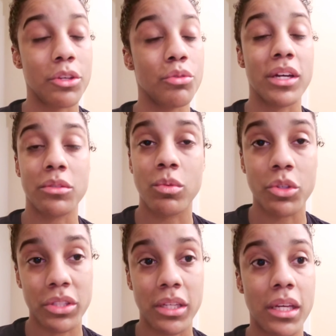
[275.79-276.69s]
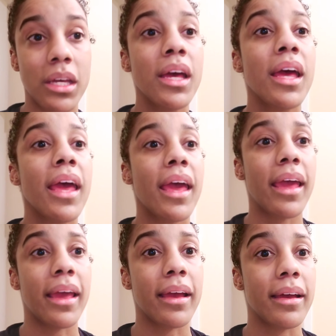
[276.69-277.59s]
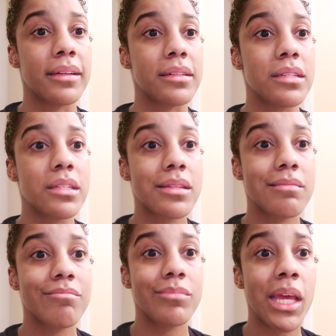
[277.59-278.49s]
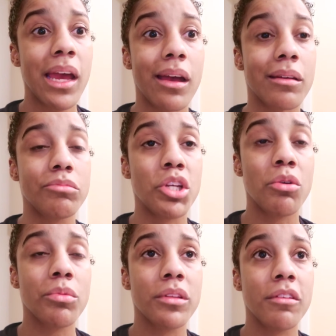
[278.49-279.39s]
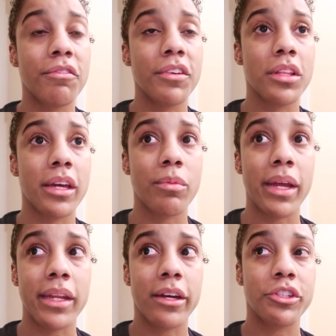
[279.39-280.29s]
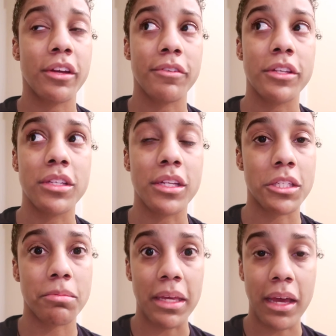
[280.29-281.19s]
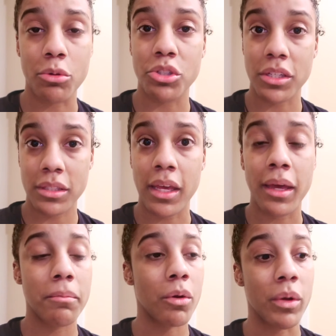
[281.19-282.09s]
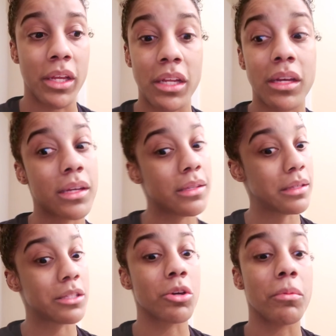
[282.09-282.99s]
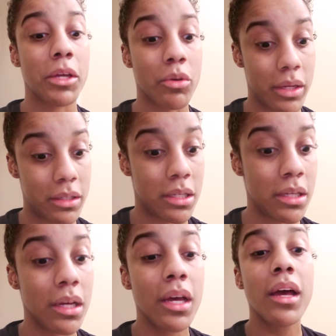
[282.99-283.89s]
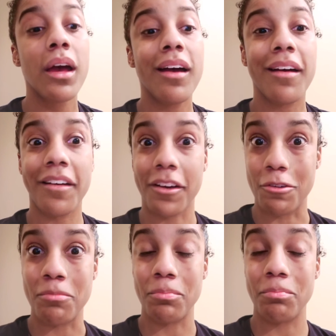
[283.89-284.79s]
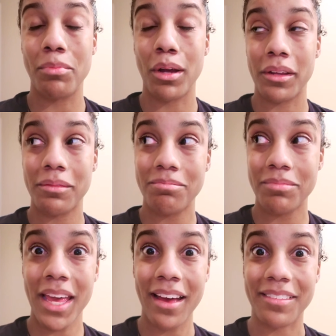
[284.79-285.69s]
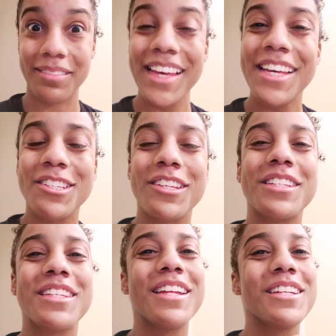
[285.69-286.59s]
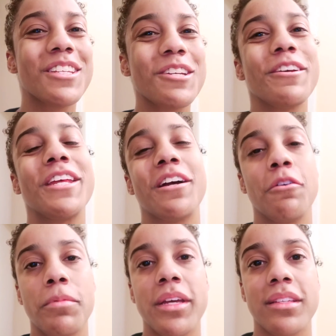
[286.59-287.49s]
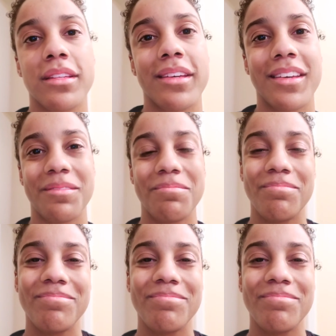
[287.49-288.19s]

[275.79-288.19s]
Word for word: You guys will see. And yeah, don't really feel like right now Jeffree's going to speak out just yet, but when he does, it's going to be crazy. Um, but yeah, so let's get into the reading. I hope you guys like it.